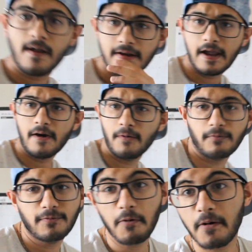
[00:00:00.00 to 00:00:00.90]
Now,
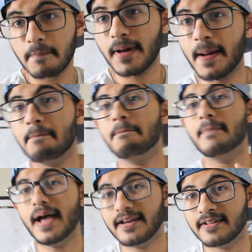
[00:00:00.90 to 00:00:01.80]
for my
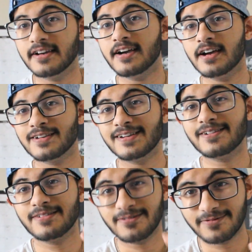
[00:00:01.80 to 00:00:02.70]
med
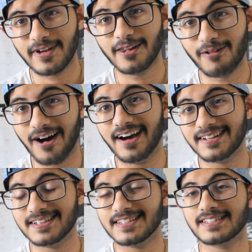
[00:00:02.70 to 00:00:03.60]
fellow
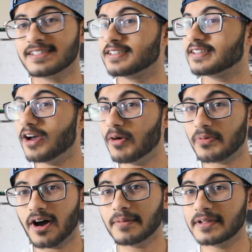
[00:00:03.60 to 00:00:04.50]
audience, y'all
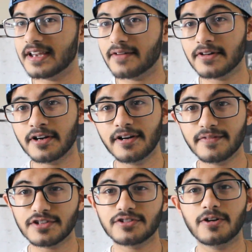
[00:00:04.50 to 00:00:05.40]
probably never heard
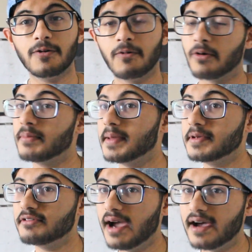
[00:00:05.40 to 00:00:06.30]
of this show, or maybe
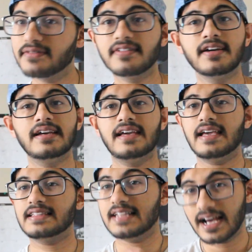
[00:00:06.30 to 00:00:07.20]
you have.
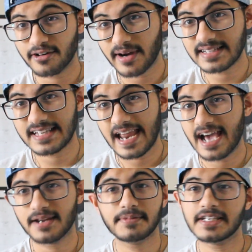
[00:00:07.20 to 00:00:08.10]
It's not Grey's
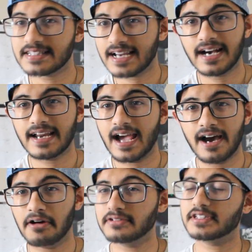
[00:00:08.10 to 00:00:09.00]
Anatomy, it's not
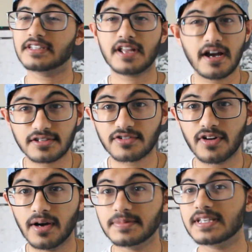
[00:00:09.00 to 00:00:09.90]
House, it's not
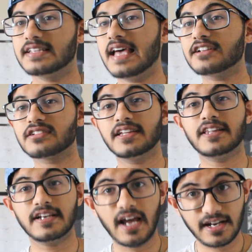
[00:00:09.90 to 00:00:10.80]
Scrubs. It's actually
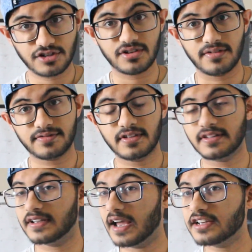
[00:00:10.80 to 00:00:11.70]
The Night
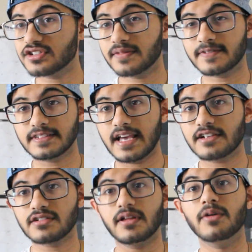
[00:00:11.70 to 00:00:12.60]
Shift. The Night Shift is
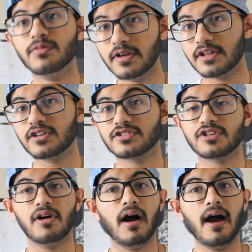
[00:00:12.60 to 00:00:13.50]
actually a really good
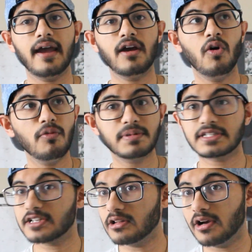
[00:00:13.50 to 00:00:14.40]
show. I hope
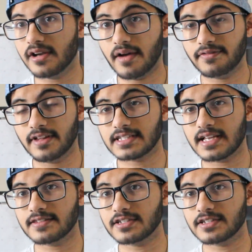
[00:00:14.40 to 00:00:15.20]
it's still on Netflix at